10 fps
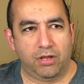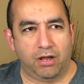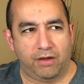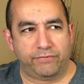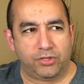
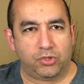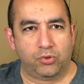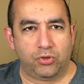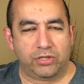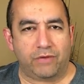of the
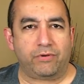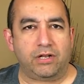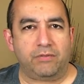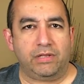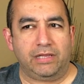tour that were
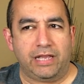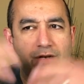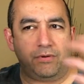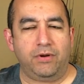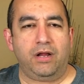gonna be
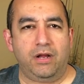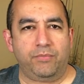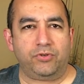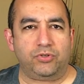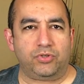later
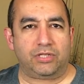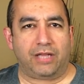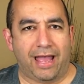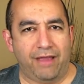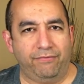produced
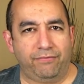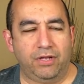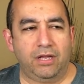live,